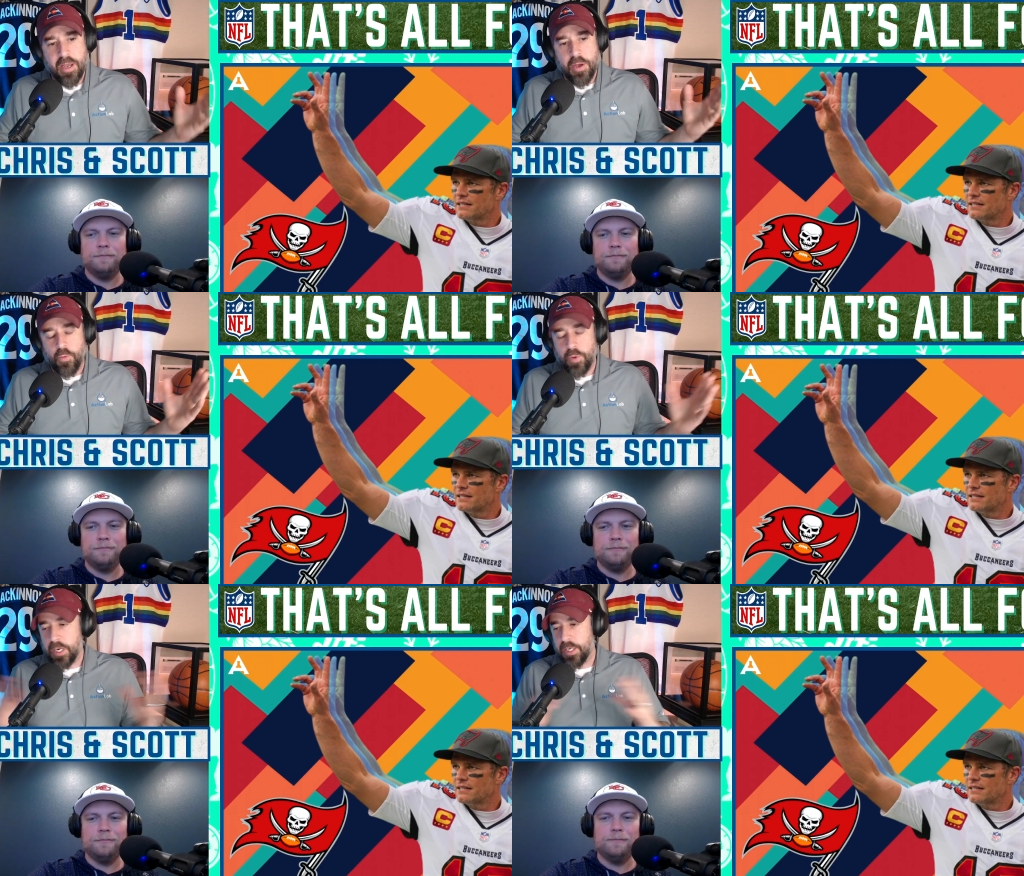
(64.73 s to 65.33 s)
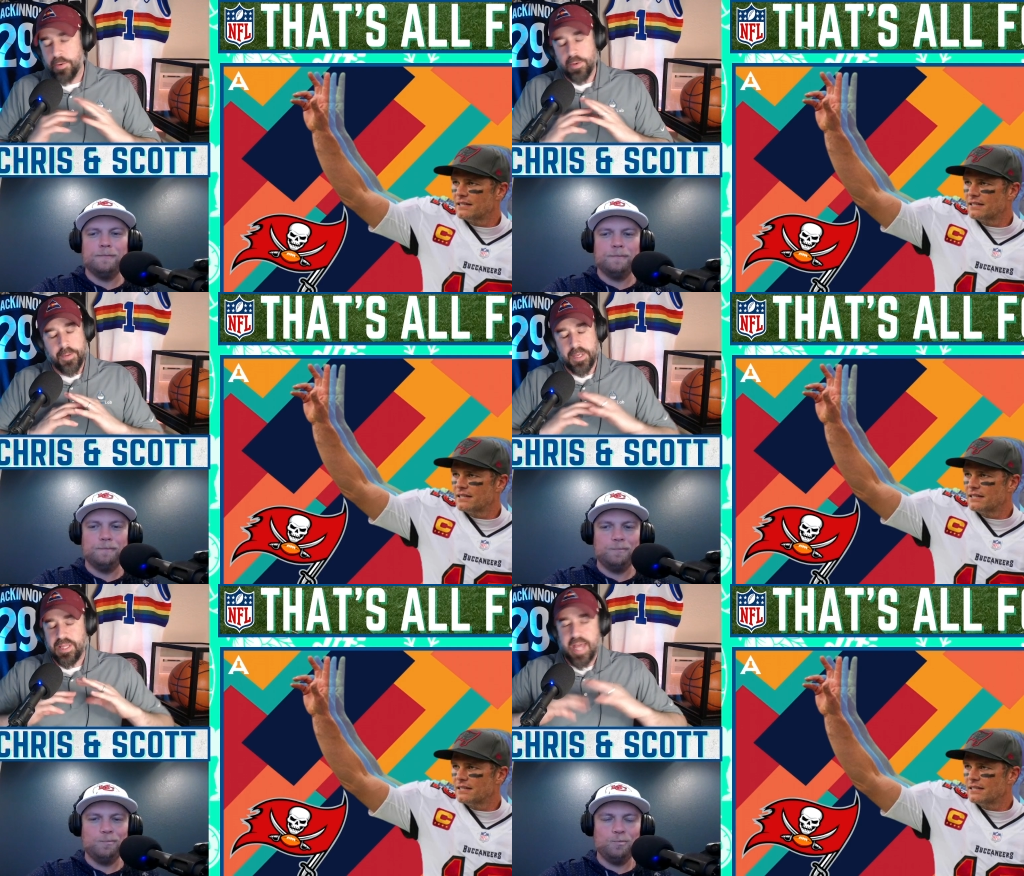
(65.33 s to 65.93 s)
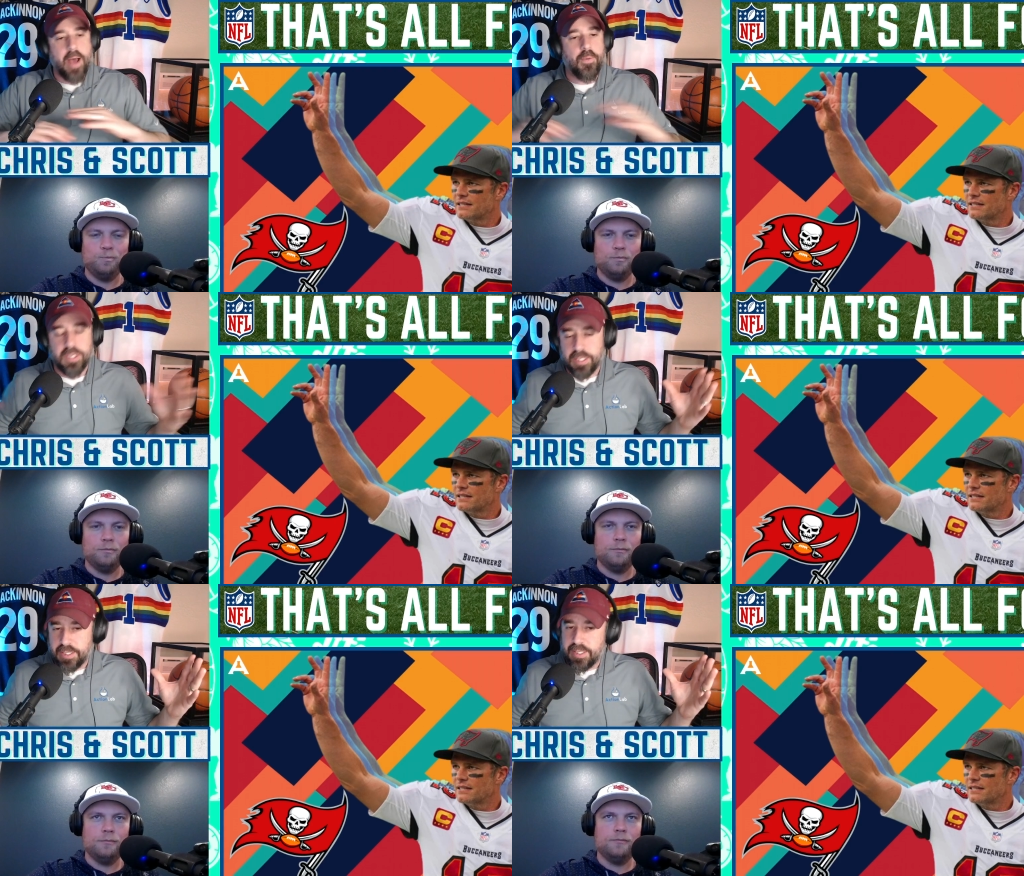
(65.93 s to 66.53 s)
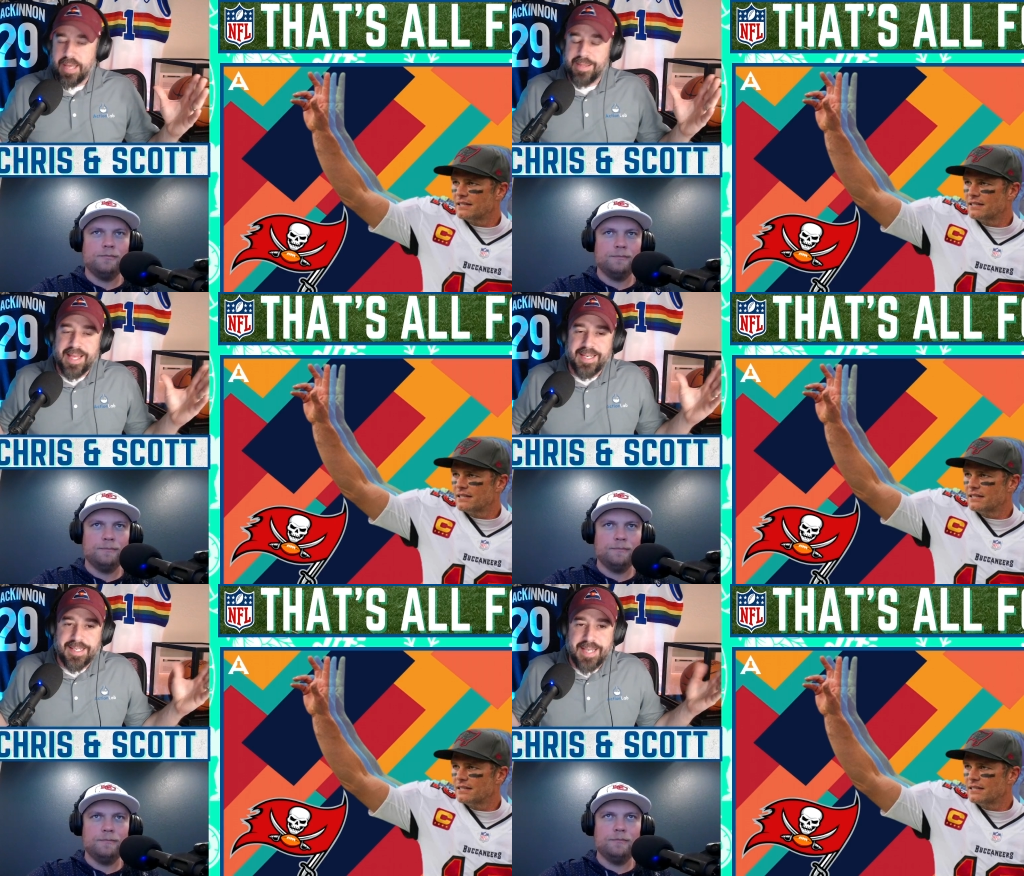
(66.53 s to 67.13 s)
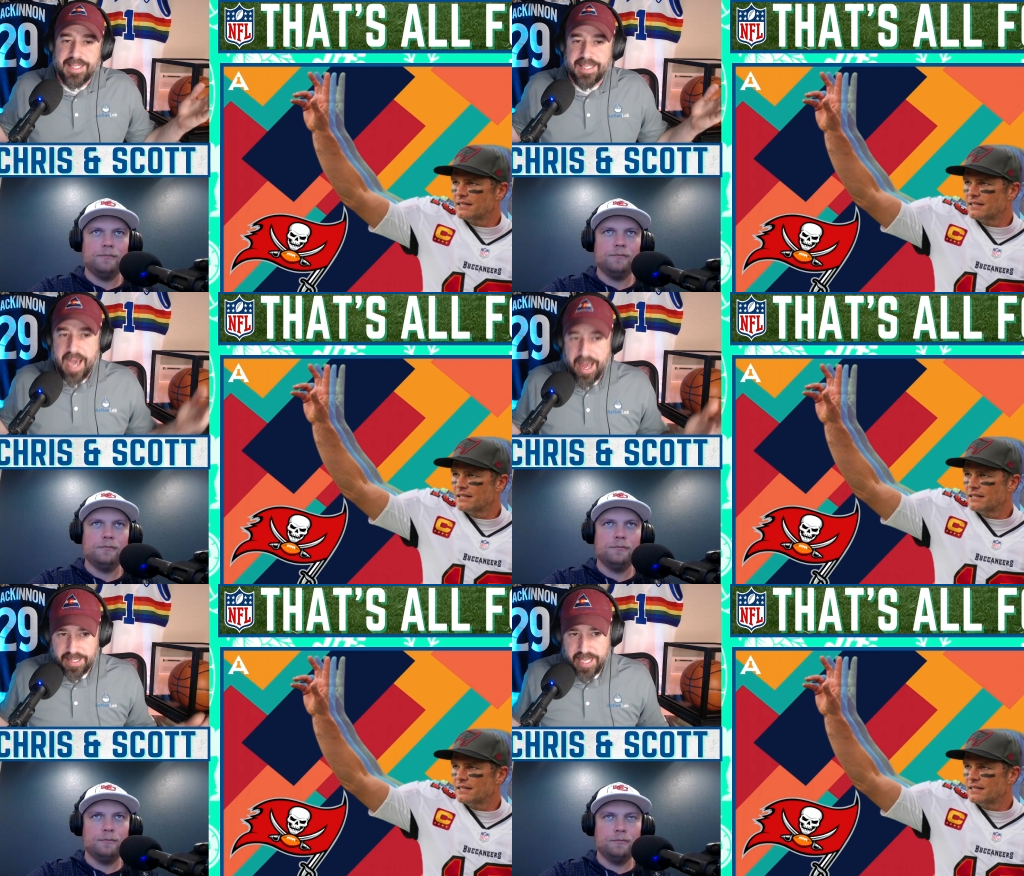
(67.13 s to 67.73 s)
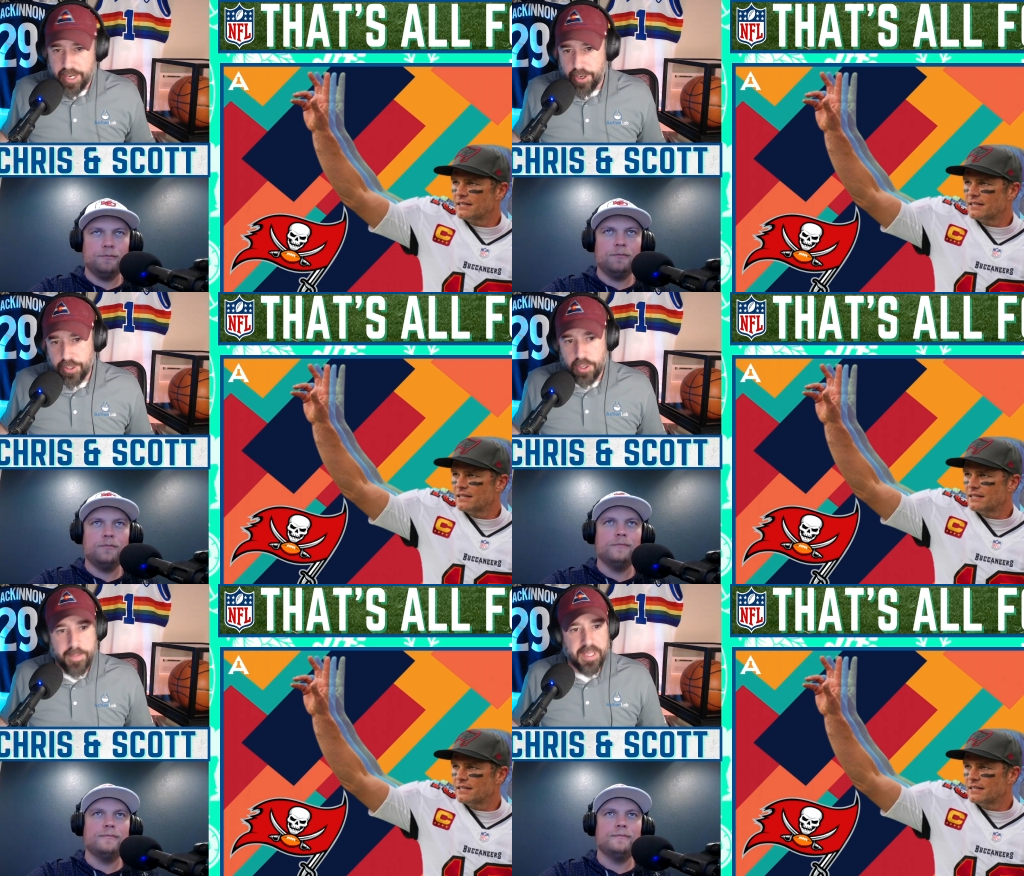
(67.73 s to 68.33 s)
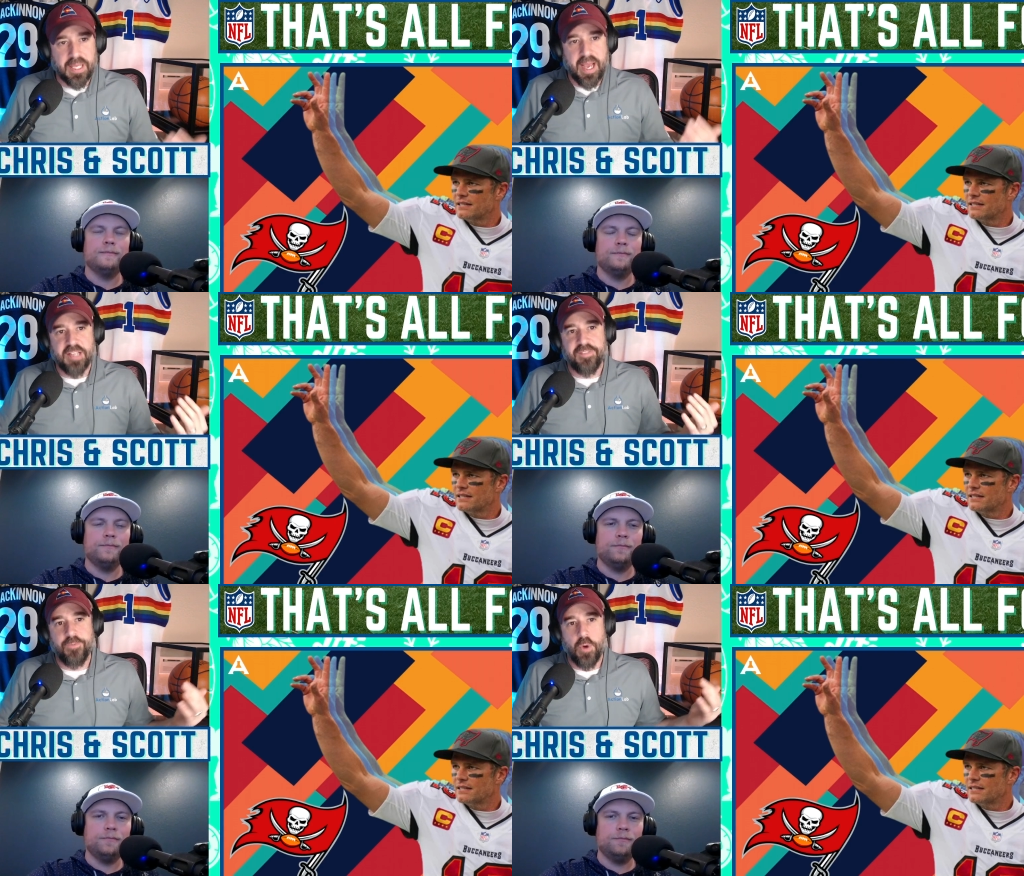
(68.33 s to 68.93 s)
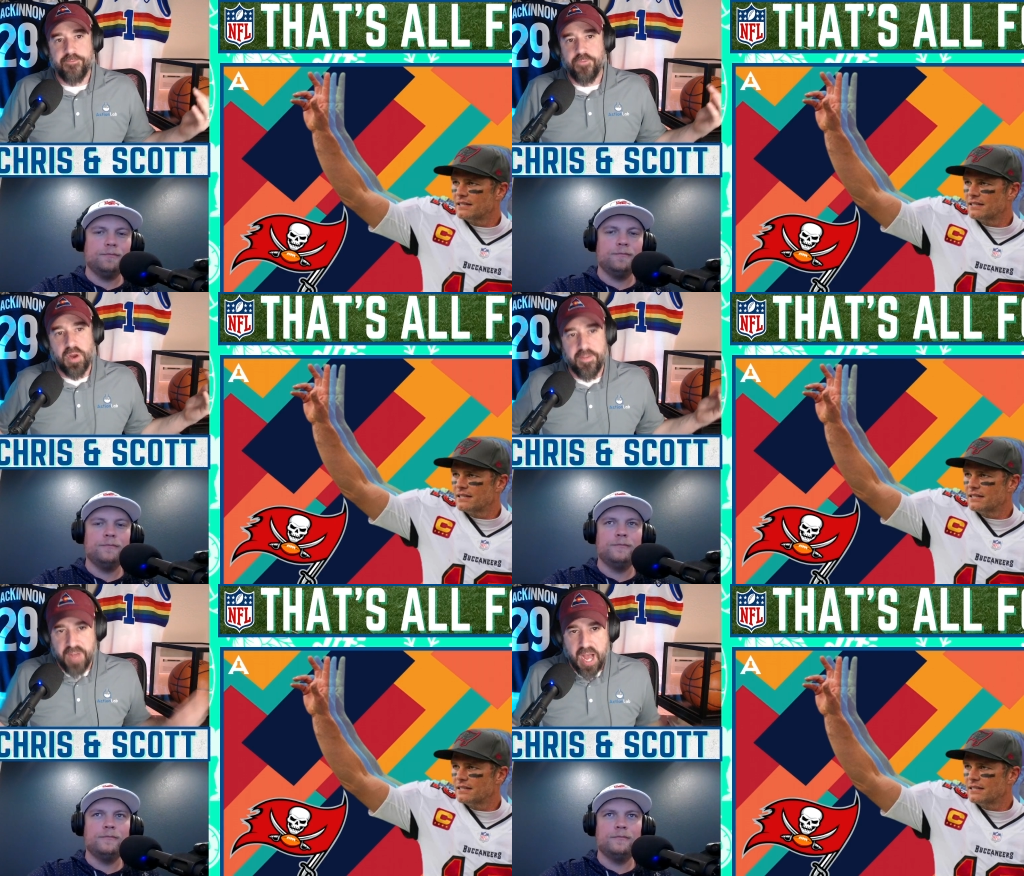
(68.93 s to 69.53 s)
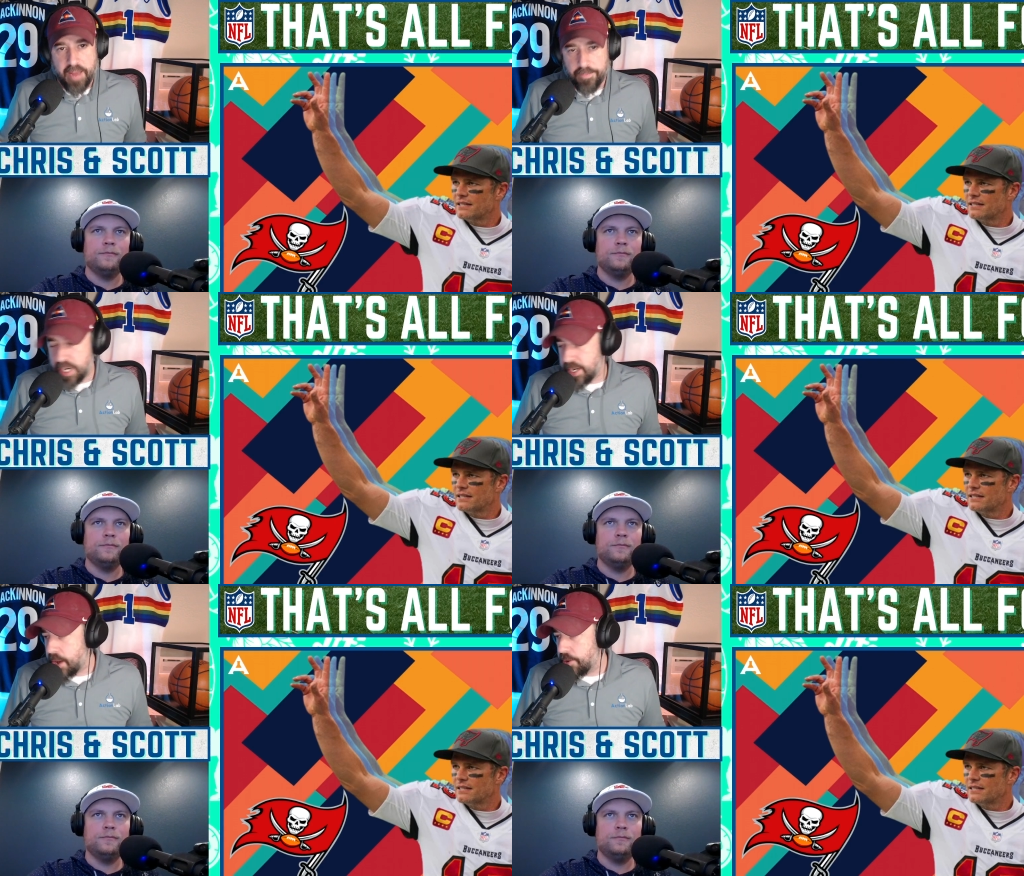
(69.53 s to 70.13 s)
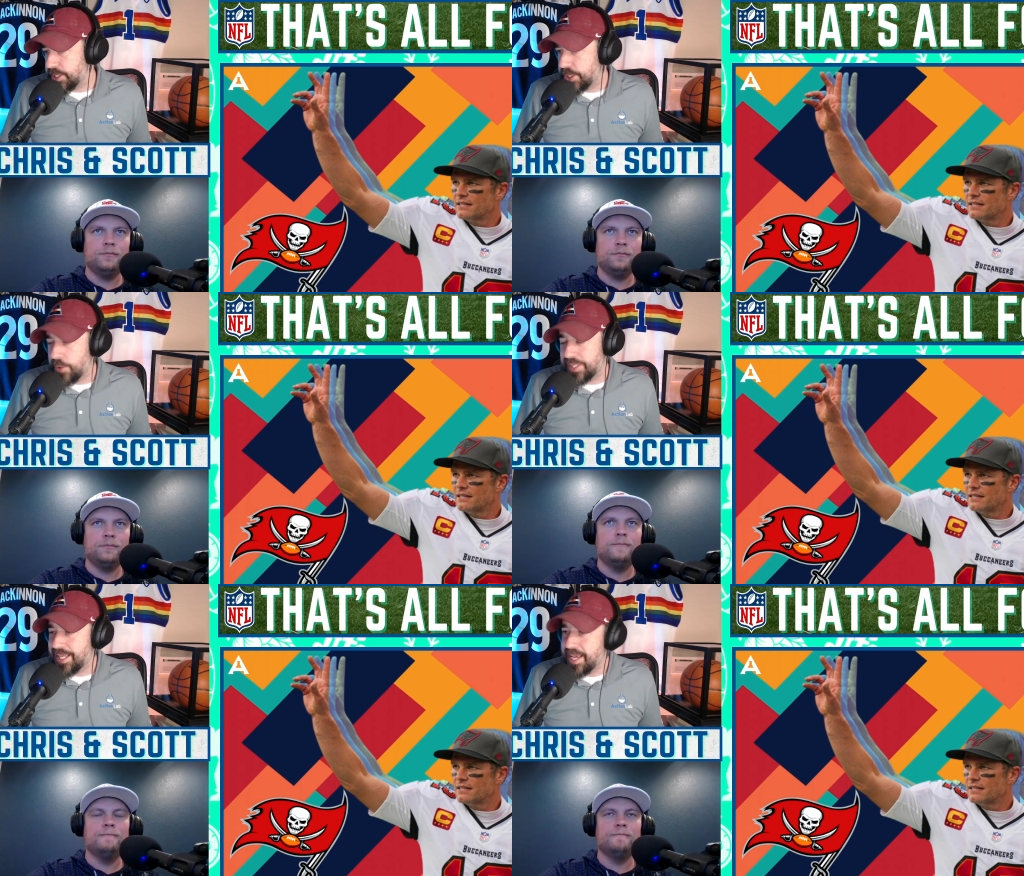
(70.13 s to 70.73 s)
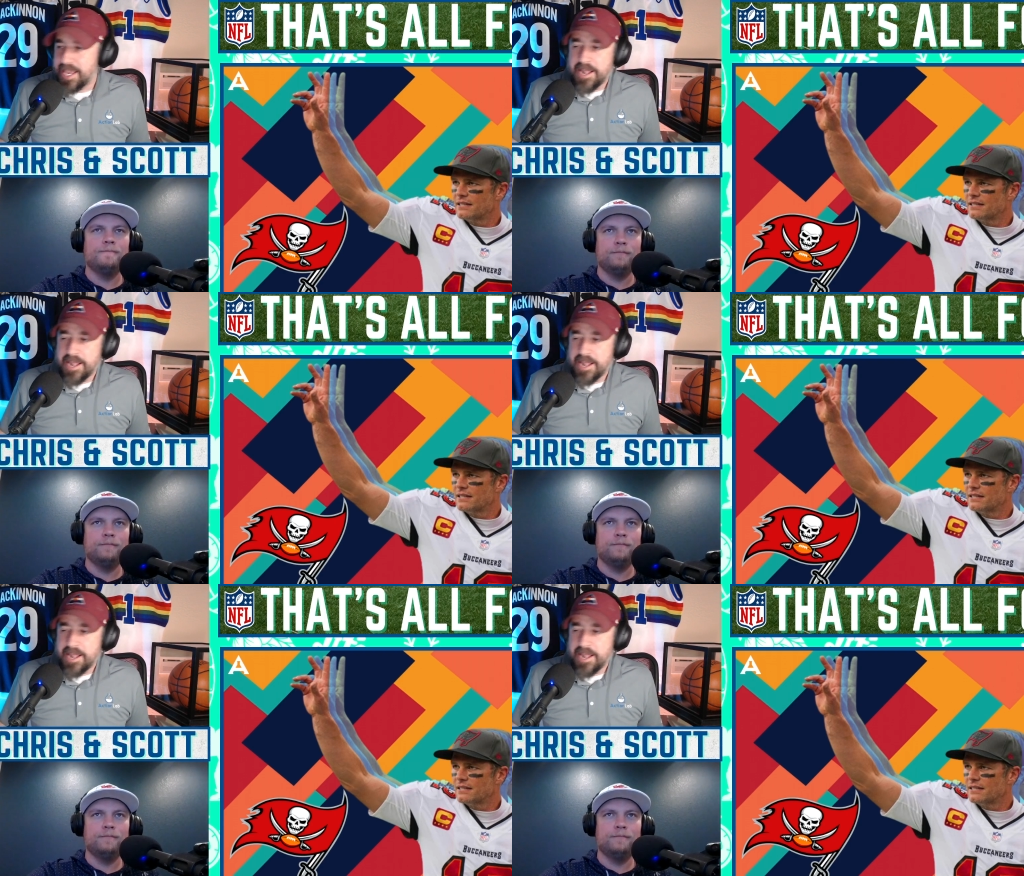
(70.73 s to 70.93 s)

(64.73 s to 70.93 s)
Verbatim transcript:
Speaker 1: where i mean that was that that's gotta take your toll i mean the guy's what 45 right now and so it's like